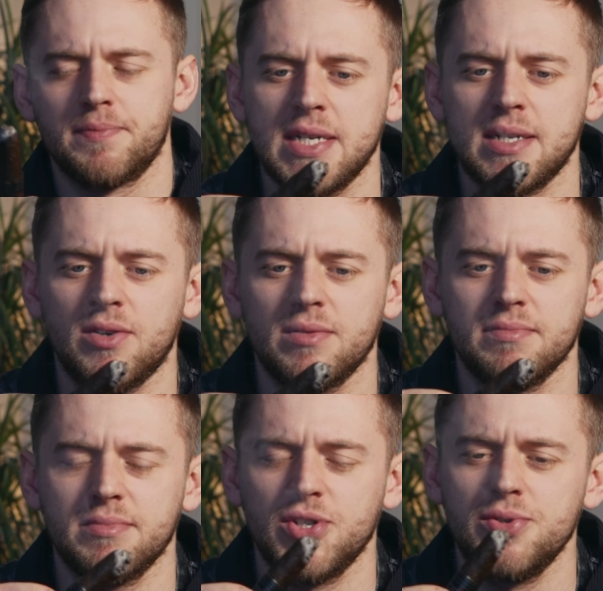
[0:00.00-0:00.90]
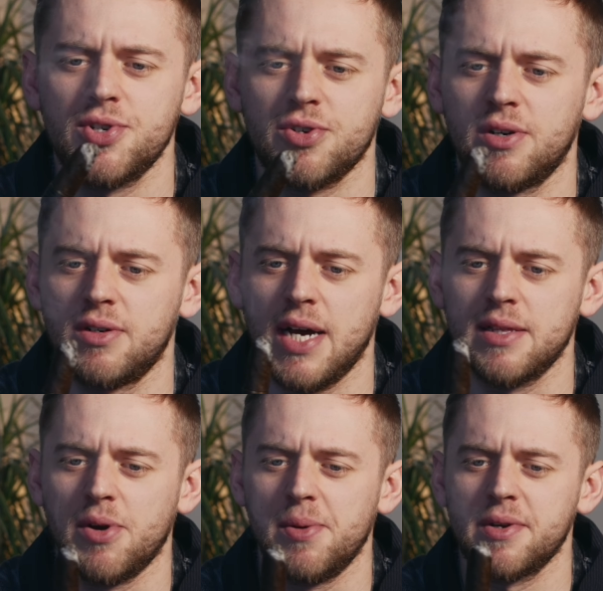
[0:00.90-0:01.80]
It's not too strong at
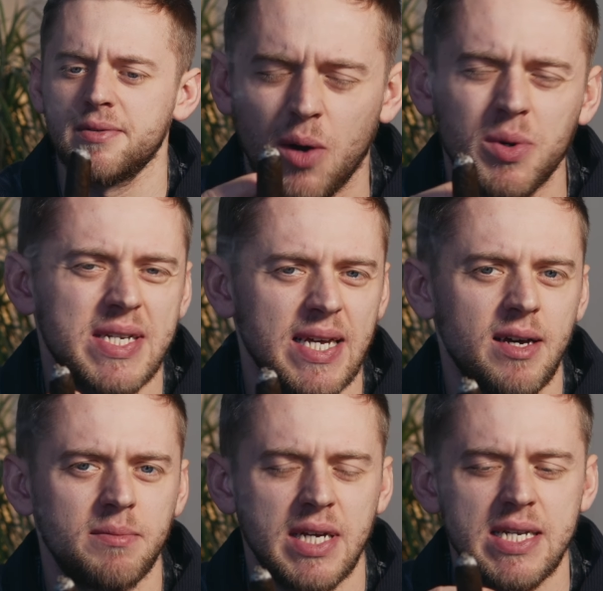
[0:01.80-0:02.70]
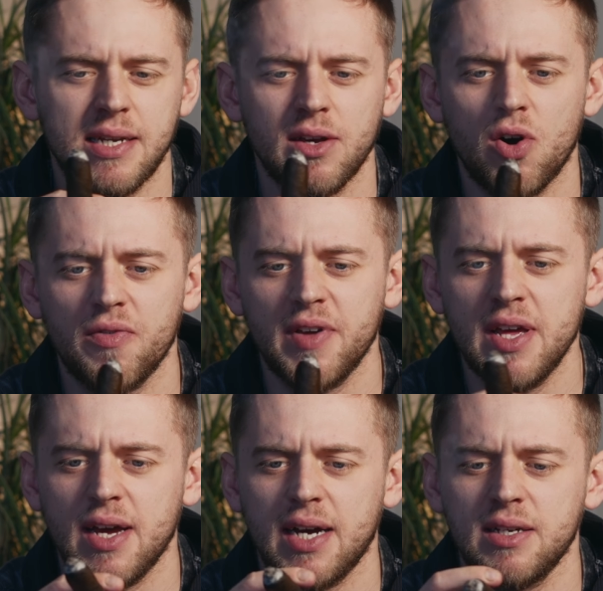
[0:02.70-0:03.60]
the moment. I want to say that I'm tasting
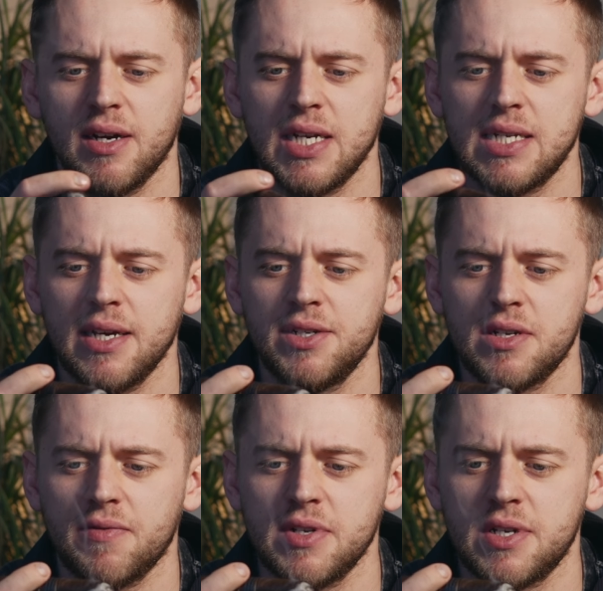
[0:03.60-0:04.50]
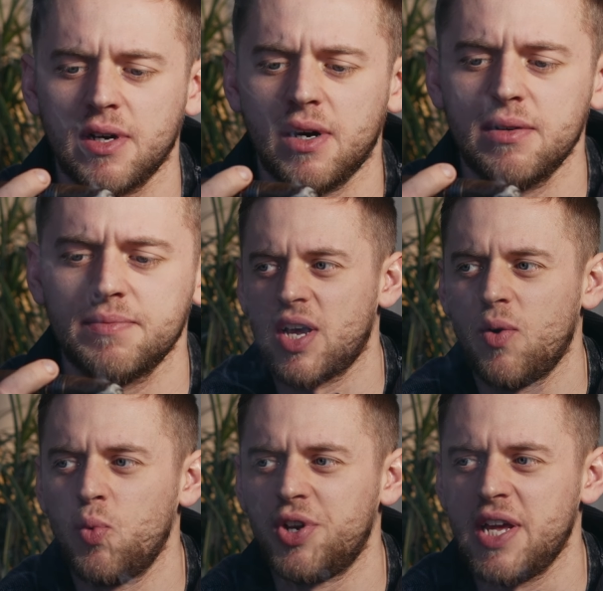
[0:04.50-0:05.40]
coffee at the early stages of the cigar. It's like
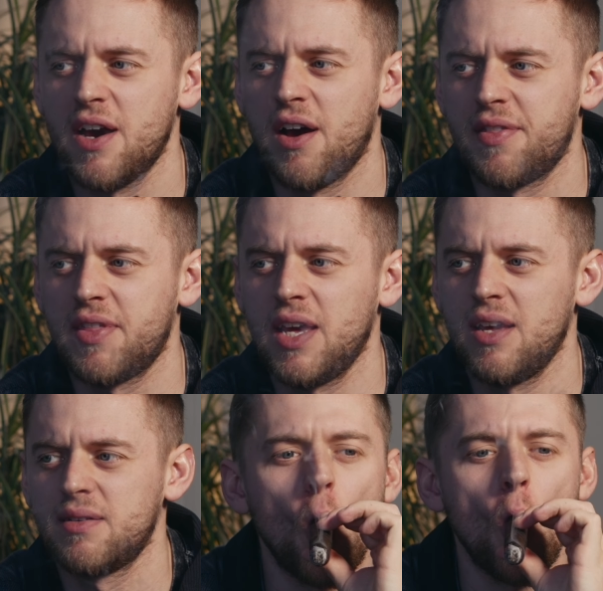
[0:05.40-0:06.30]
a woody, earthy.